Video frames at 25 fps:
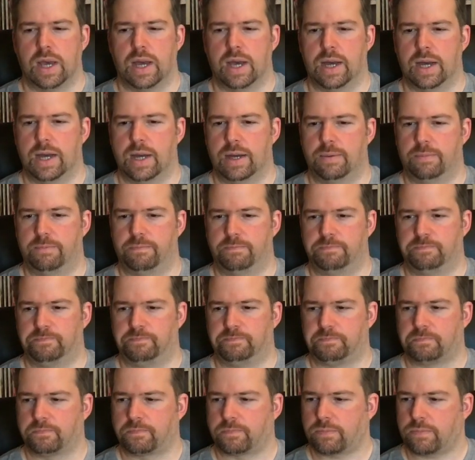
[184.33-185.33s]

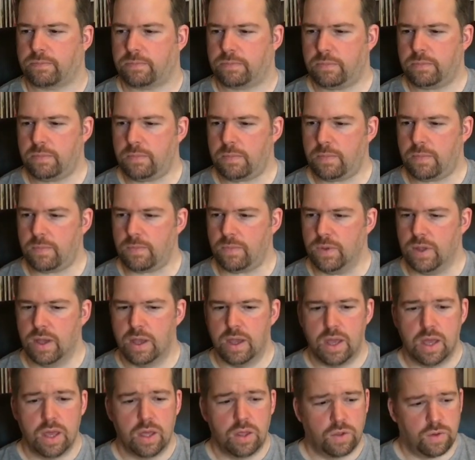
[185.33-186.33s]

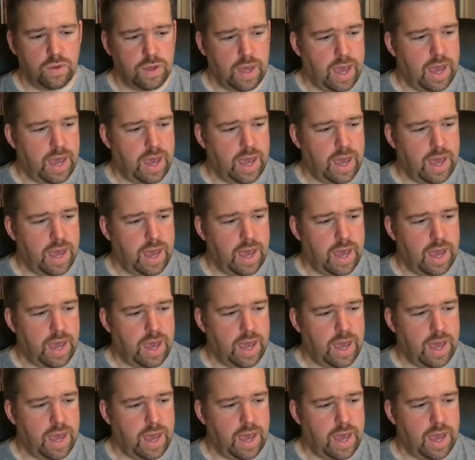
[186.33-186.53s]
So